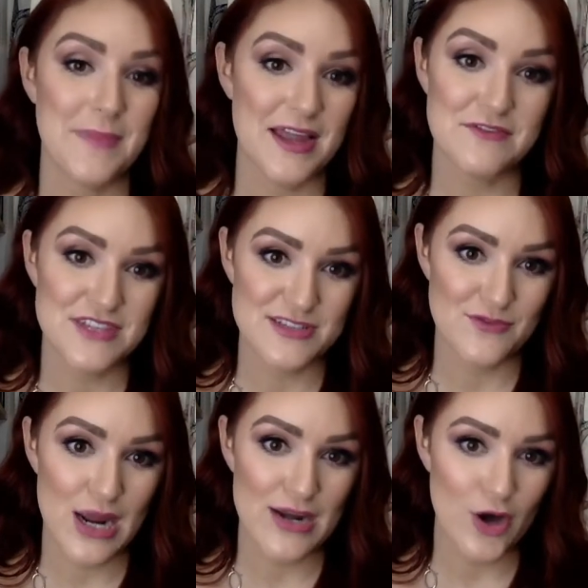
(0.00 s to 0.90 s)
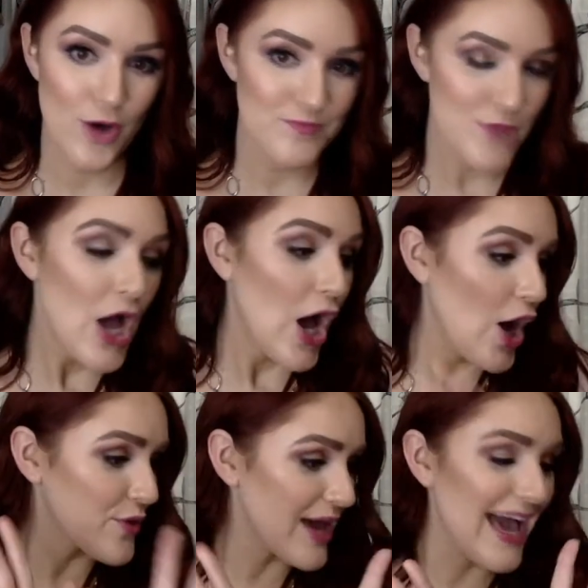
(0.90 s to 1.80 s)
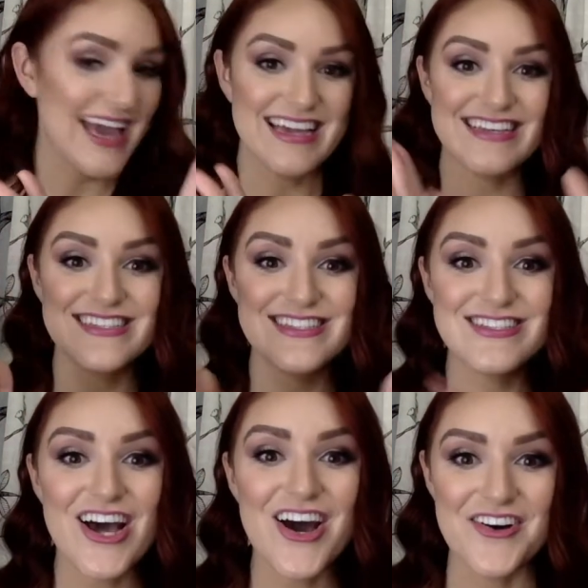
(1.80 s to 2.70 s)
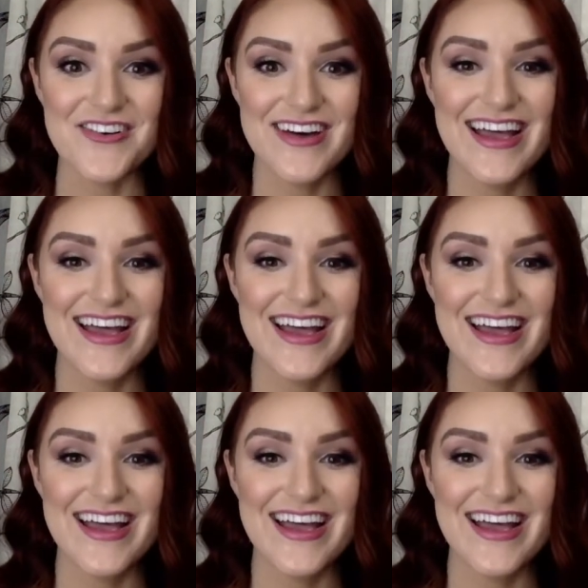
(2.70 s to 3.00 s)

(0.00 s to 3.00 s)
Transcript: benefits of retinol. Okay, so